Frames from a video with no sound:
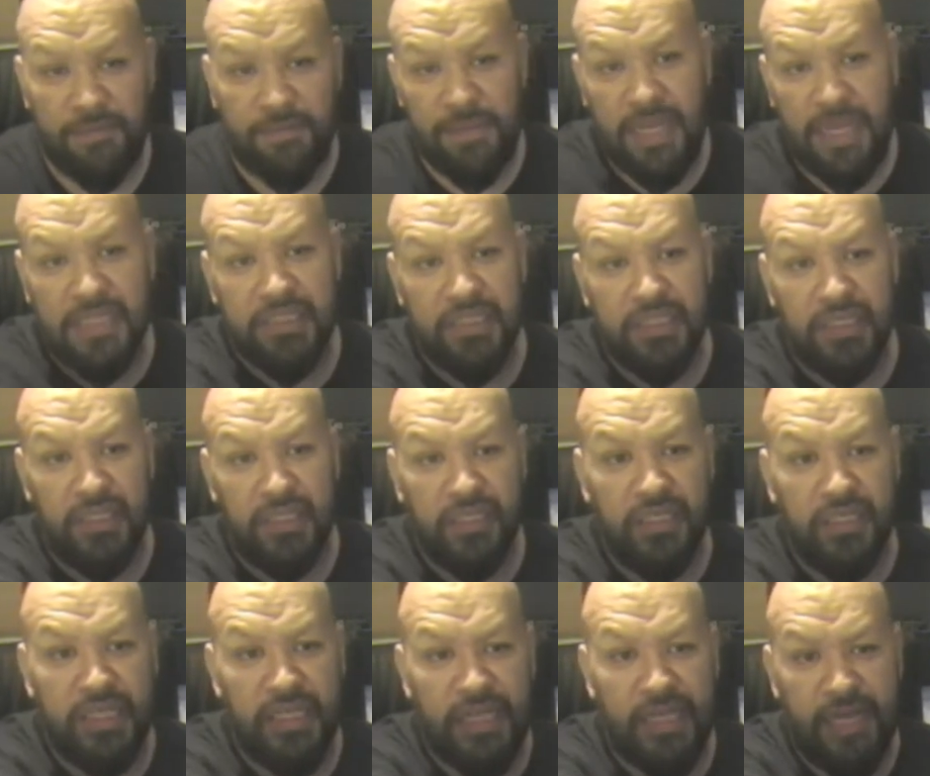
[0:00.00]
I'm actually
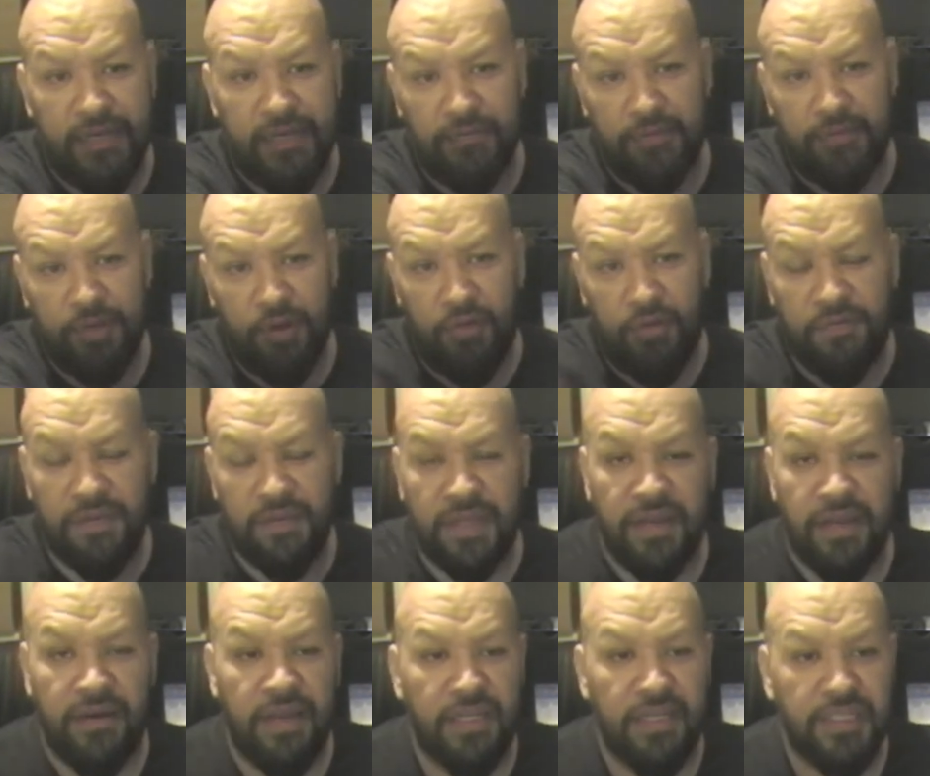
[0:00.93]
looking at them. They're over
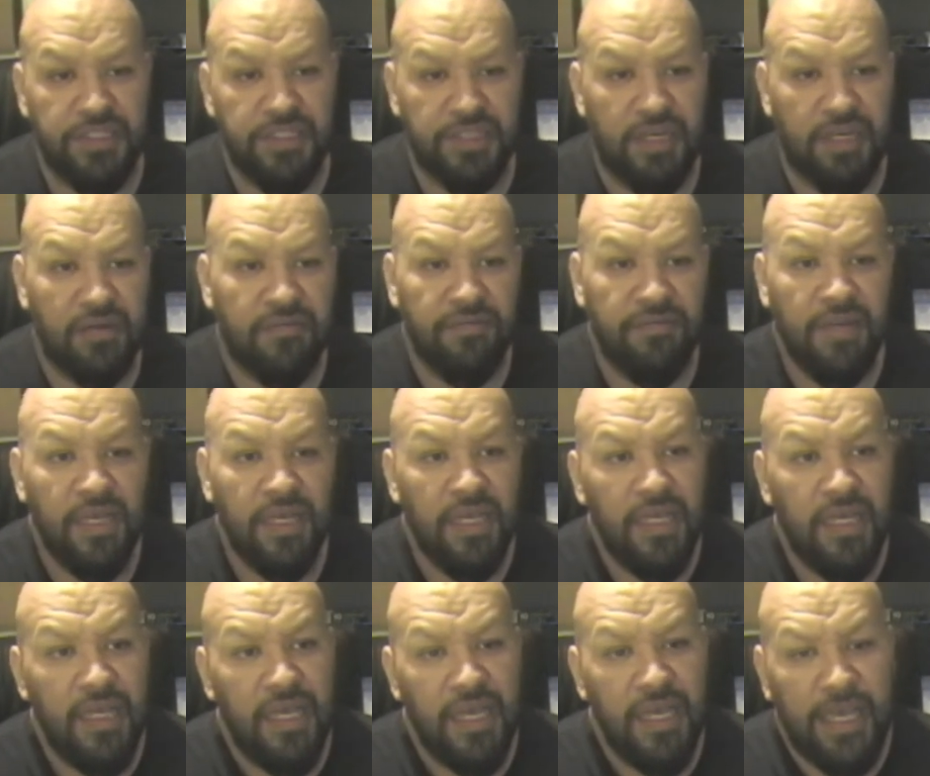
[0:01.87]
there on the shelf.
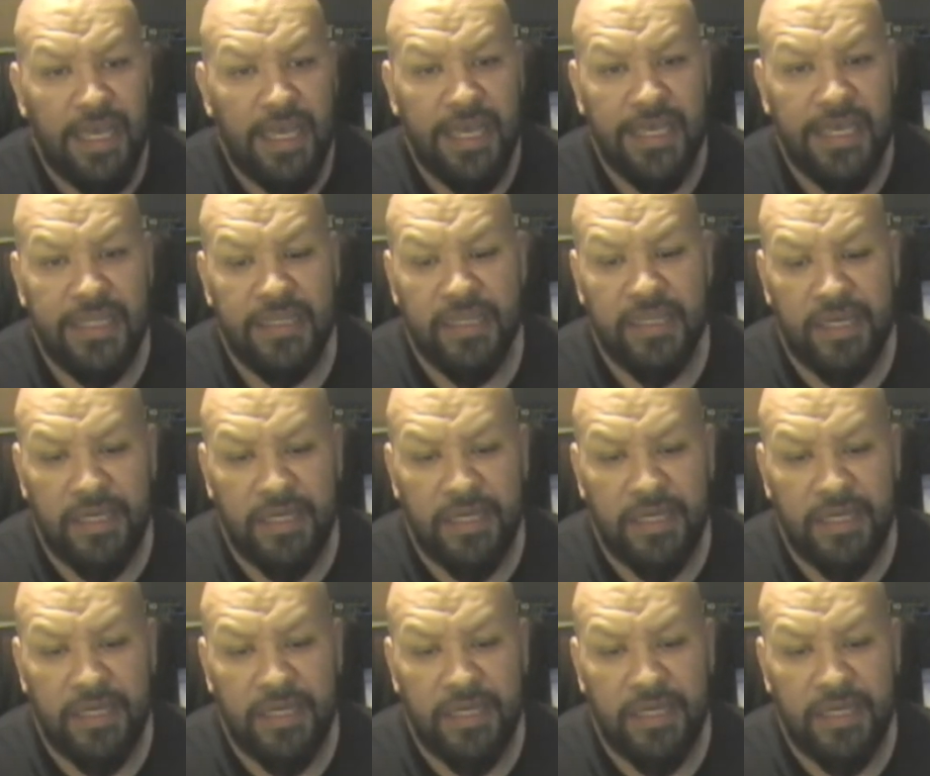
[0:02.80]
And